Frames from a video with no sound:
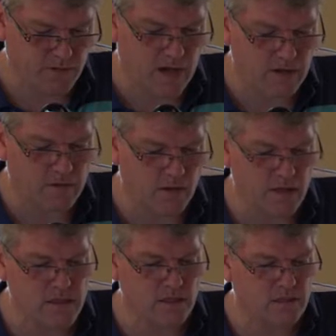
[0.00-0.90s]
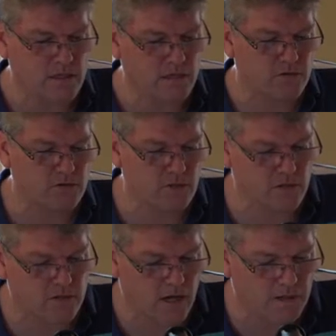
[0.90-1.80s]
I don't know. I think it's an
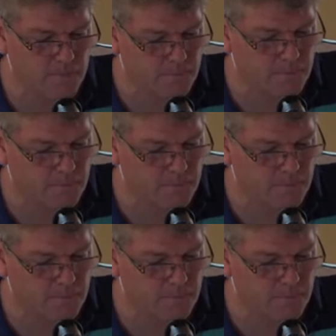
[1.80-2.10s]
interesting thought.